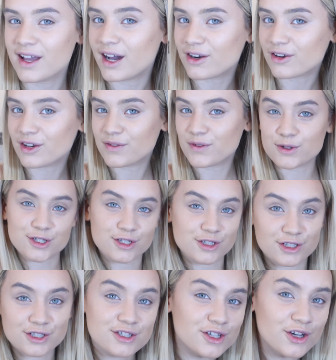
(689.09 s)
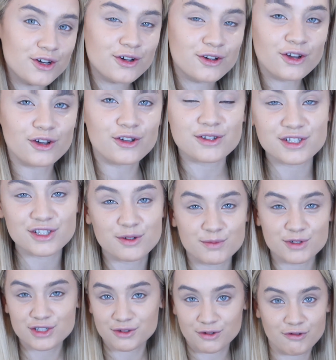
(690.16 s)
I don't know if it was just the sun or using too
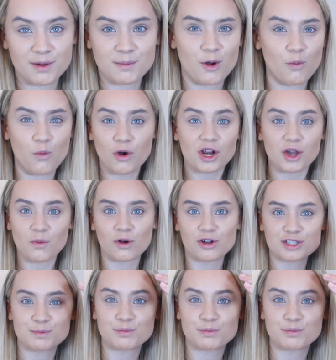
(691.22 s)
much sun cream or what it was,